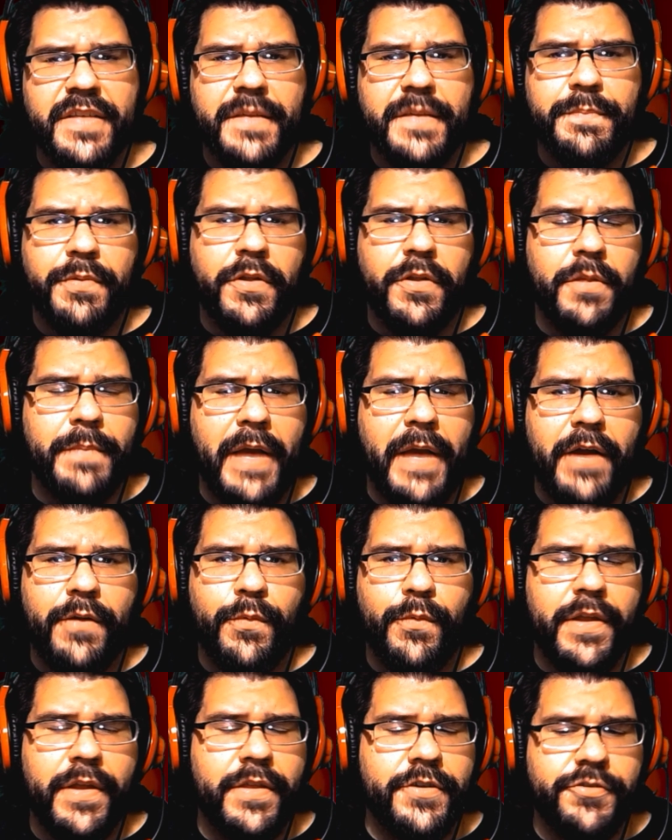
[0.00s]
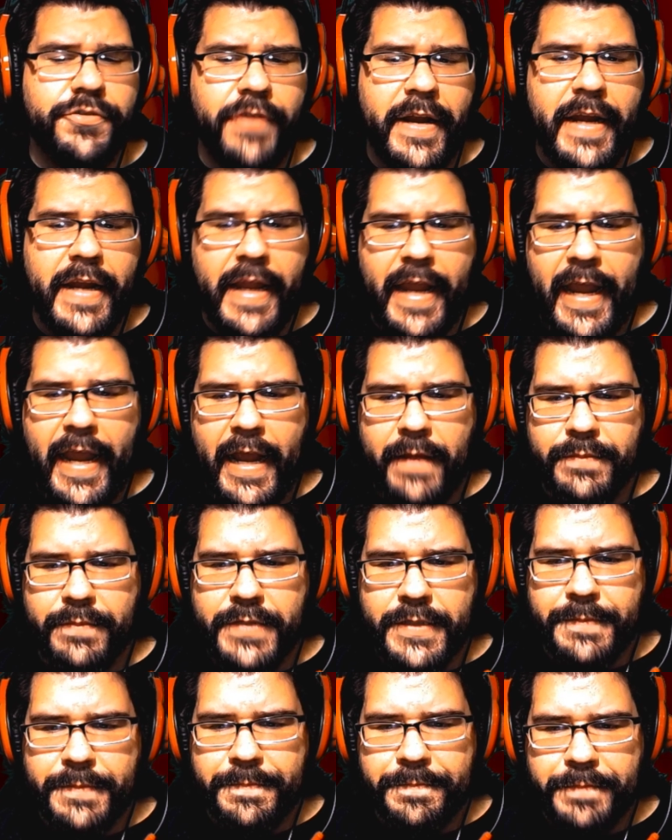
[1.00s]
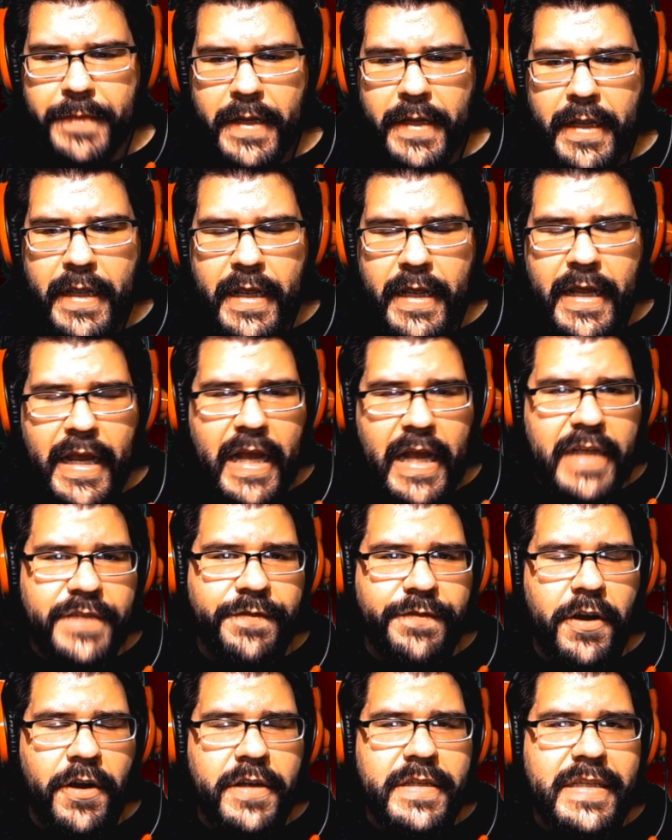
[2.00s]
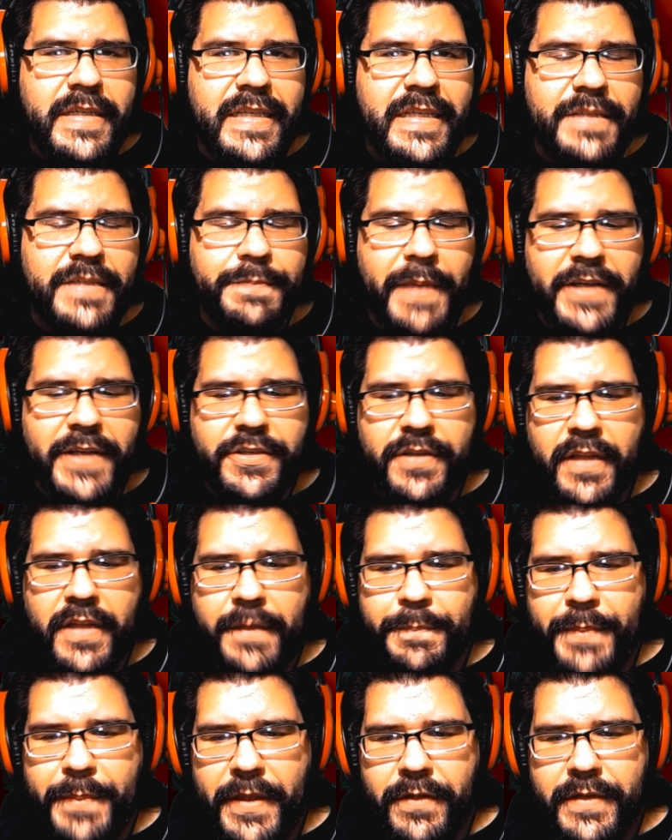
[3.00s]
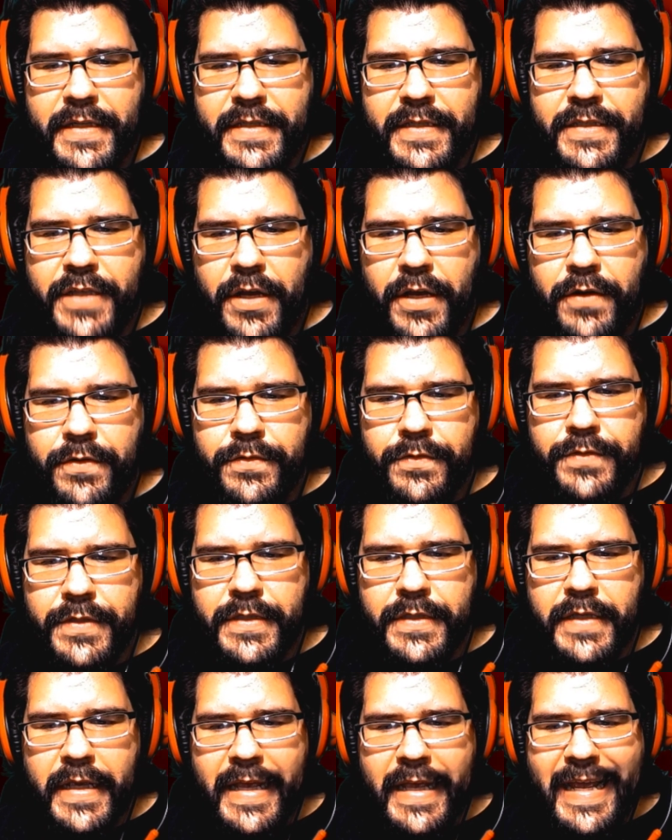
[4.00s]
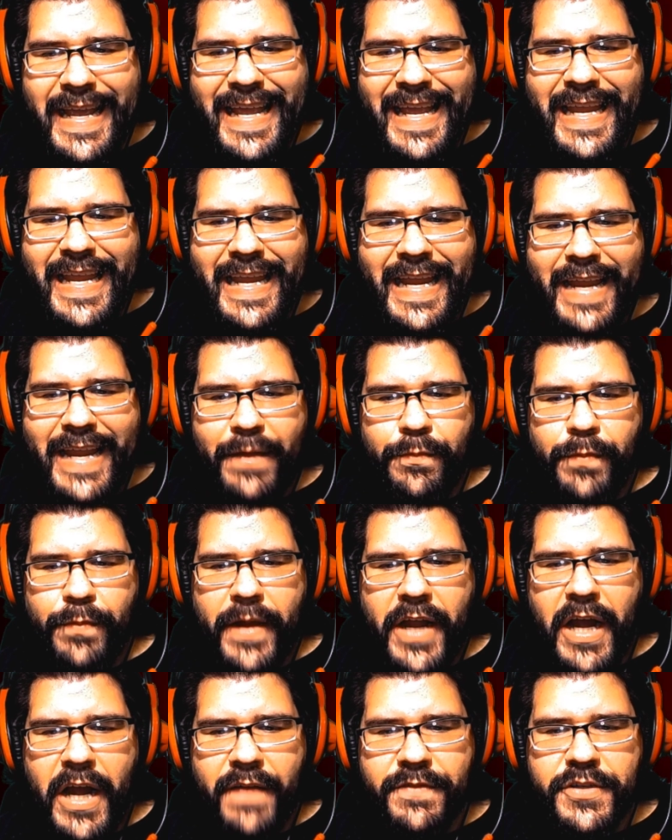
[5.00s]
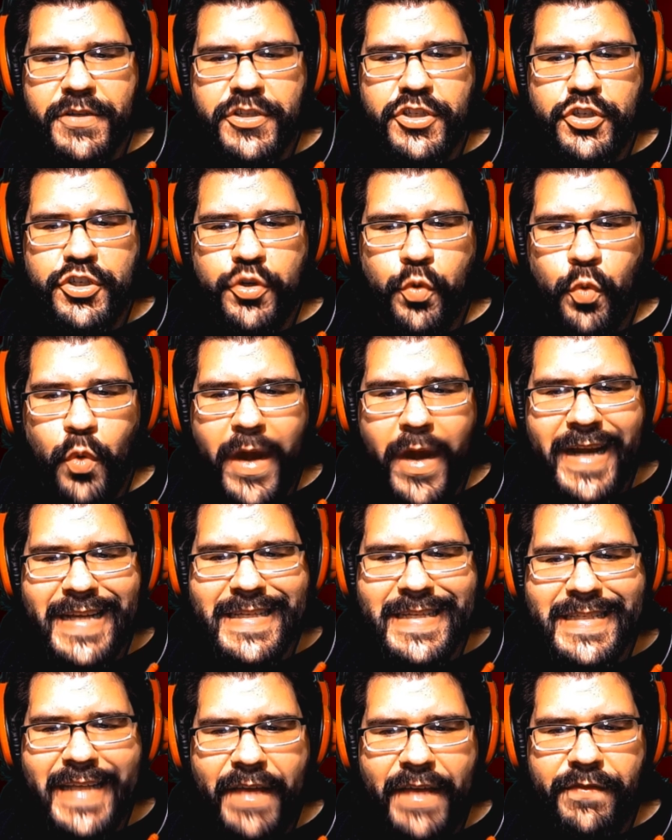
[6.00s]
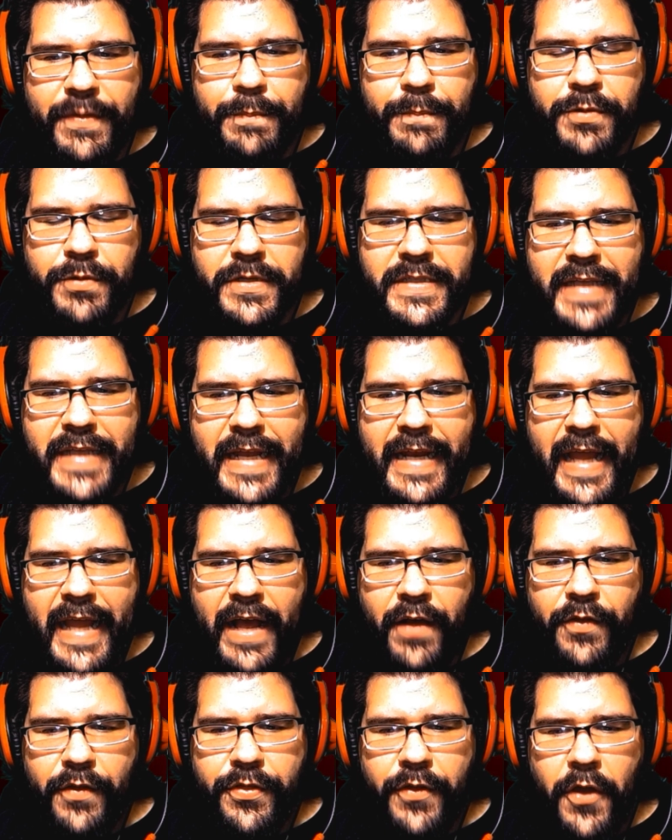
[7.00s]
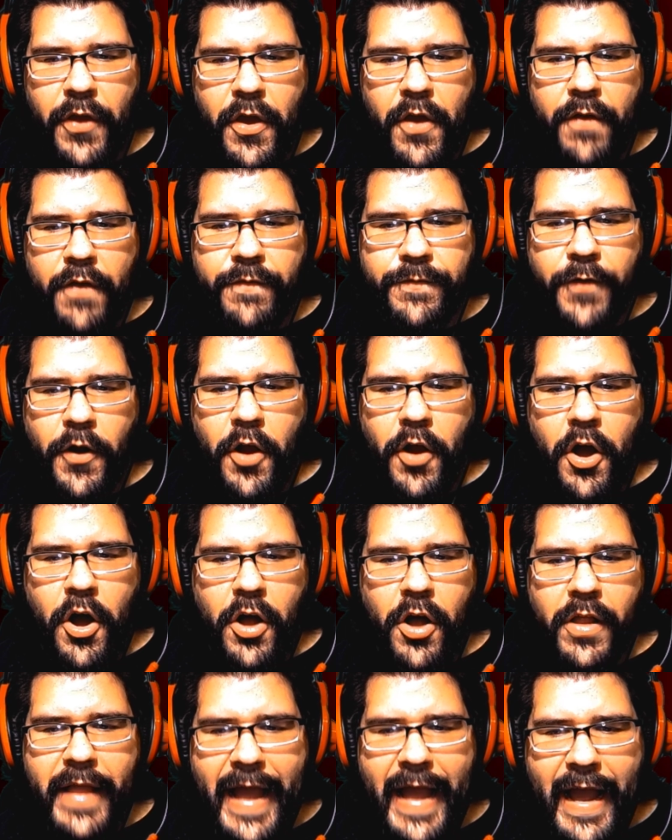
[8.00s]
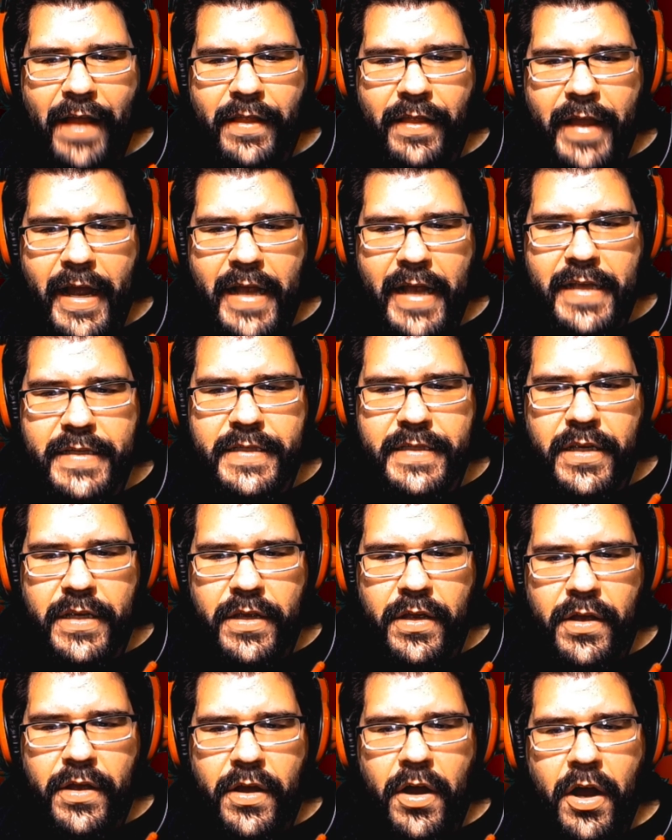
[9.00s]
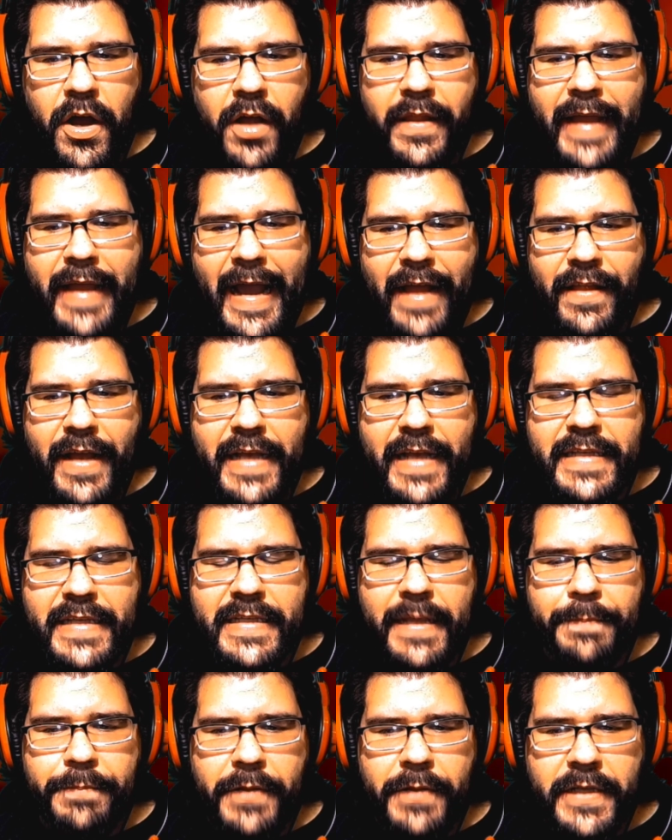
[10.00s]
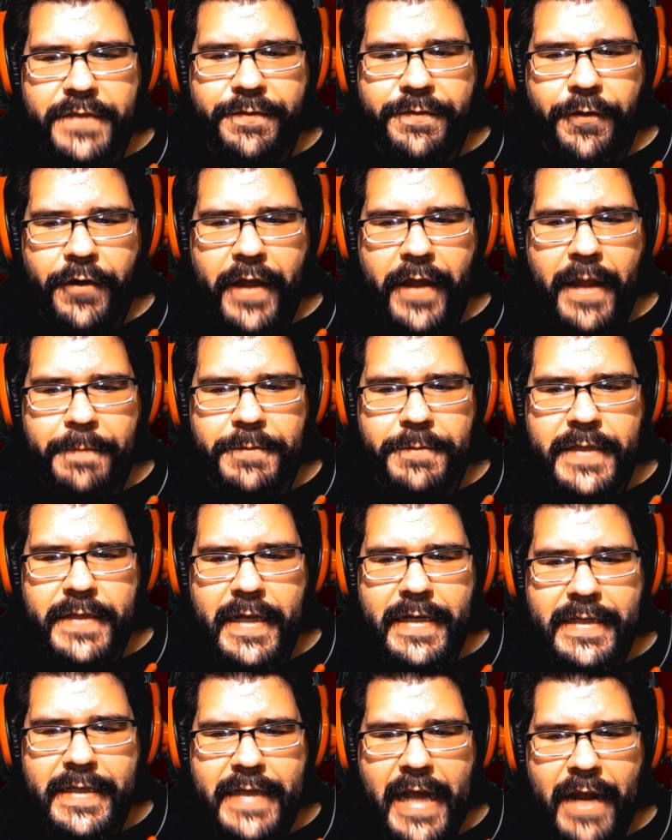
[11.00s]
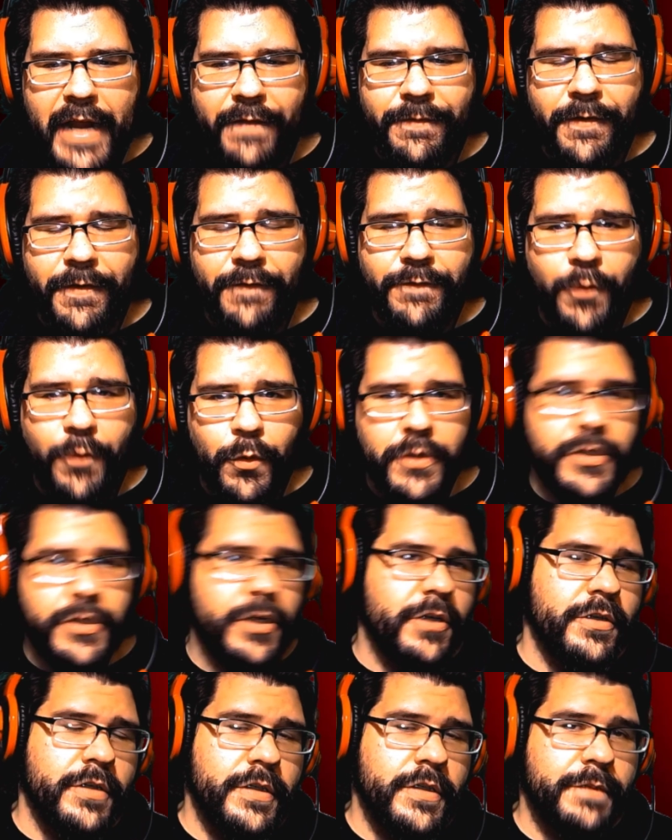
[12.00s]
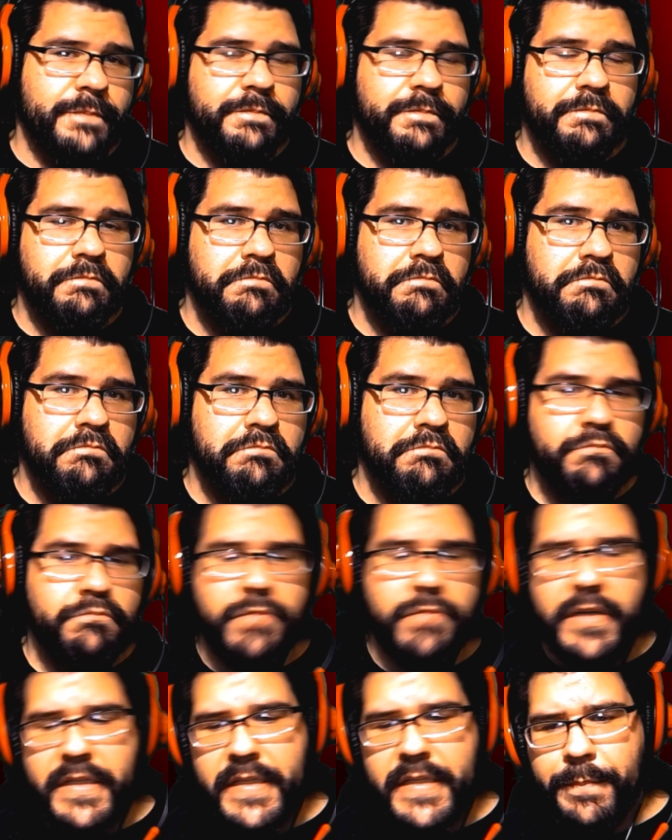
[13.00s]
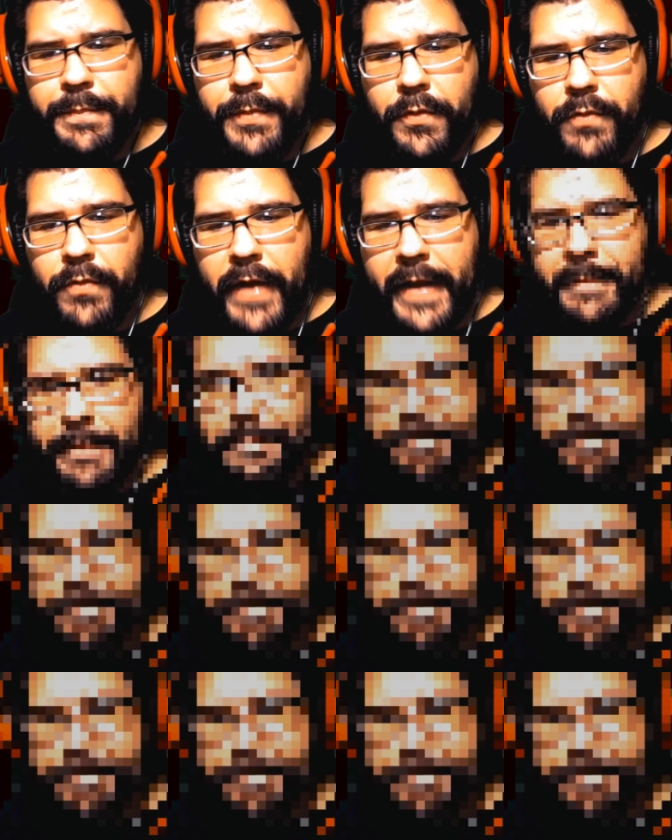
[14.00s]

pull him out of one of the training camps. As far as his special abilities goes, he recovers 27% health for all allies. All allies get plus 48% attack for 4 turns. Pretty simple, right?